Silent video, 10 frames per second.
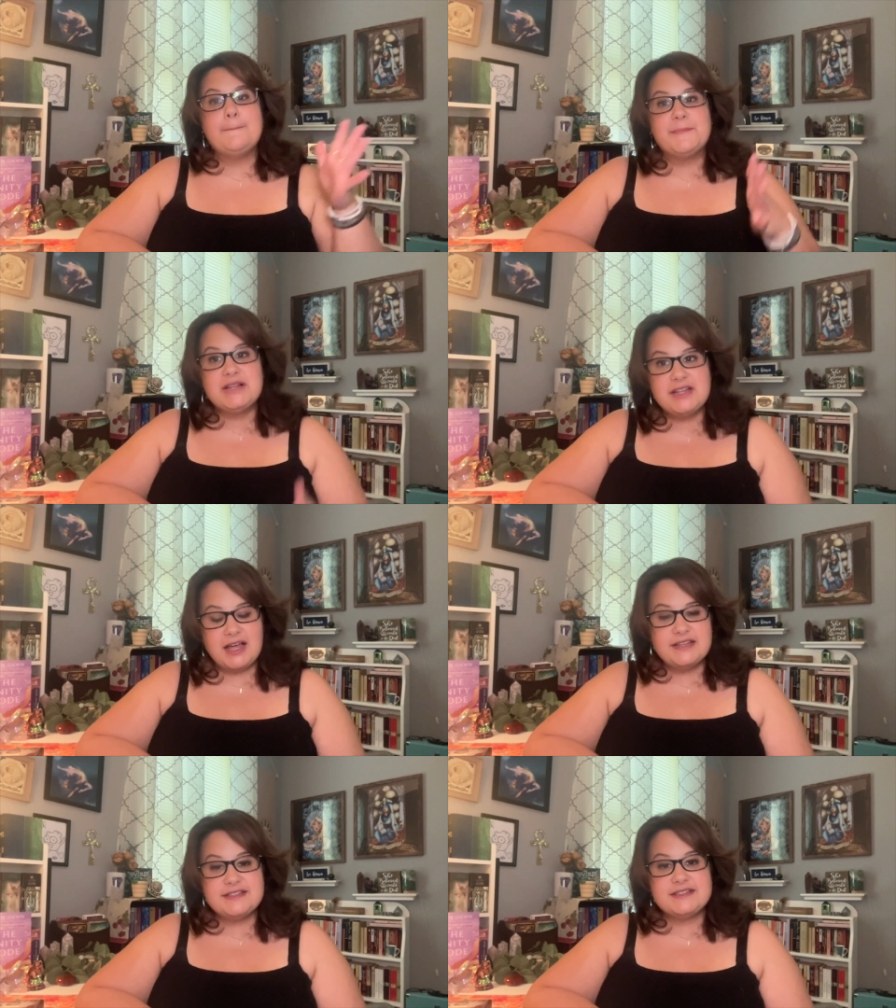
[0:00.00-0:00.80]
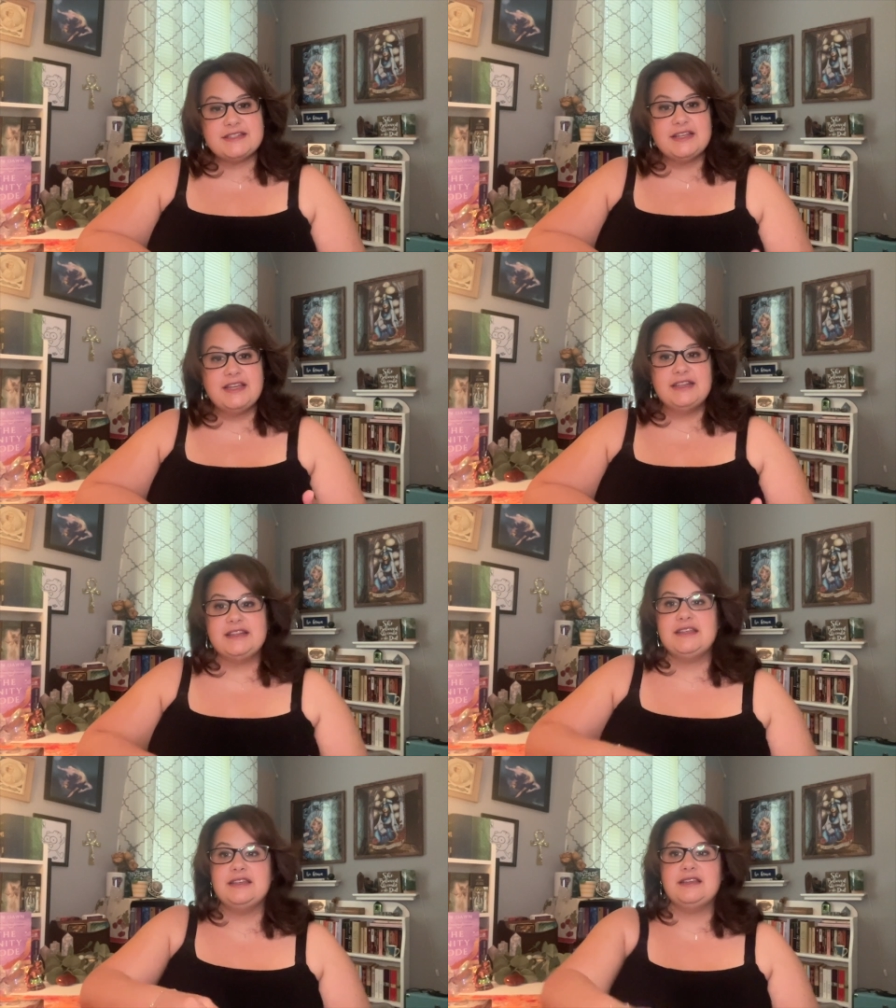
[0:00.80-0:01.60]
plus
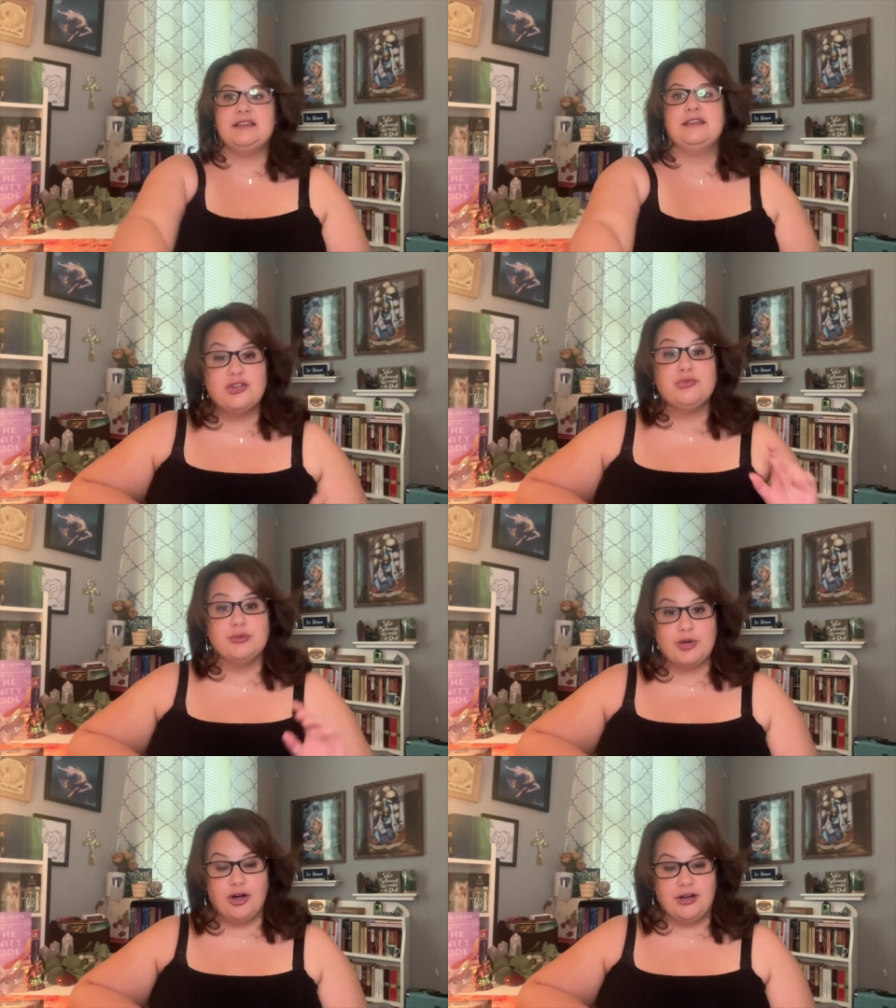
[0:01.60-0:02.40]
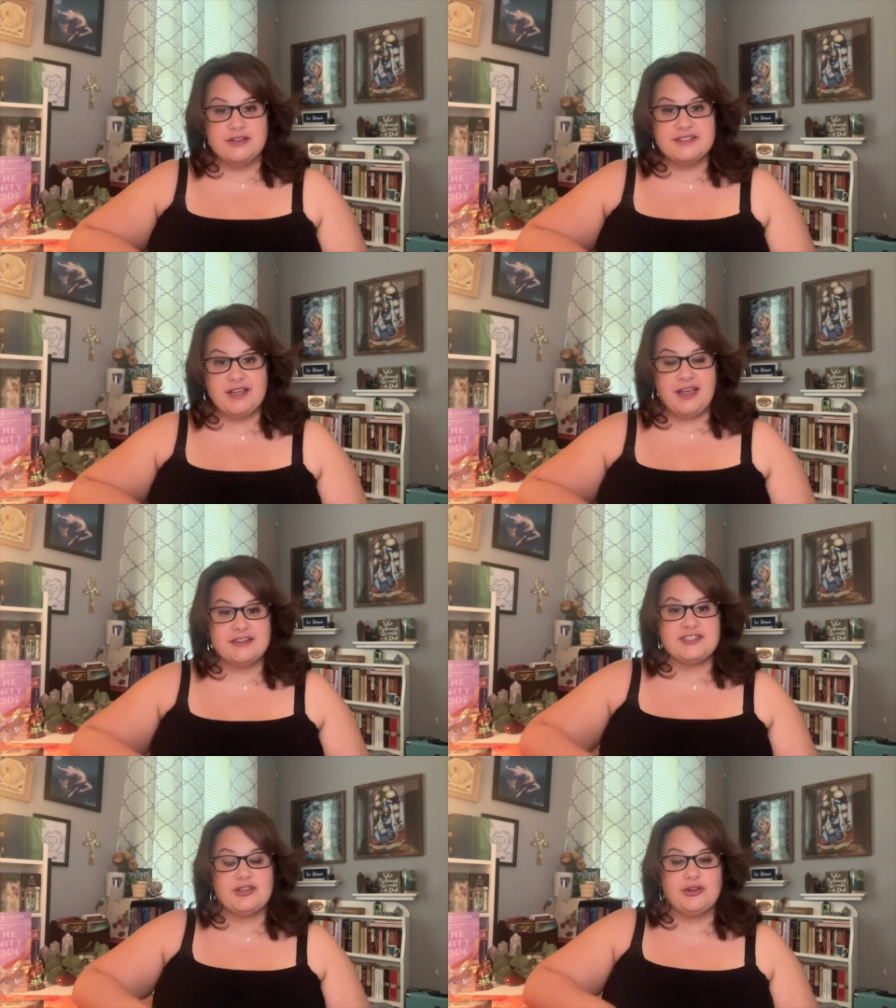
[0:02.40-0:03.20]
the group calls.
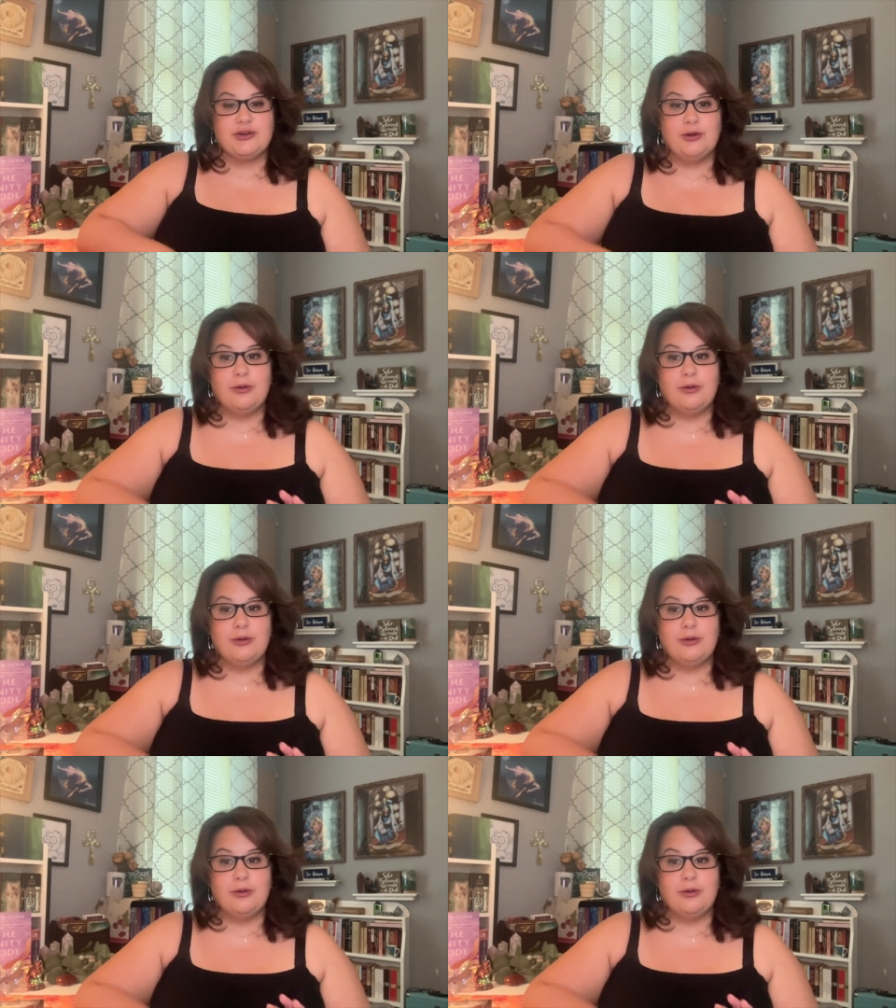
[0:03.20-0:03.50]
And so